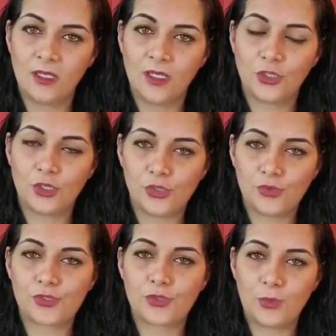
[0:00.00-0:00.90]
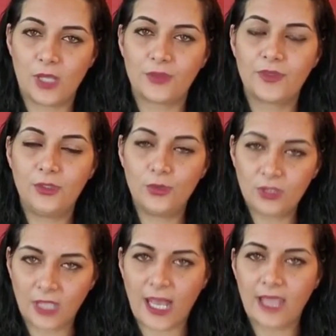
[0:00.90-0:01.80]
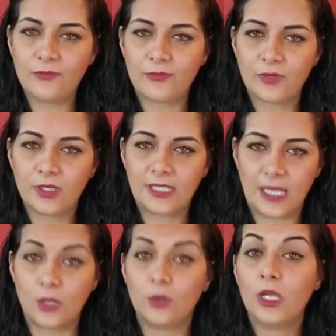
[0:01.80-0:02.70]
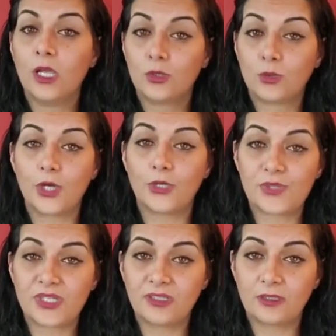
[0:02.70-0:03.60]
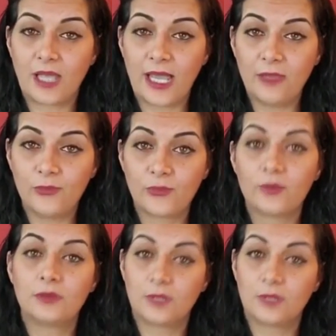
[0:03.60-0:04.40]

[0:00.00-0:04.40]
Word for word: You use your wealth and your life. Now, who are using their life?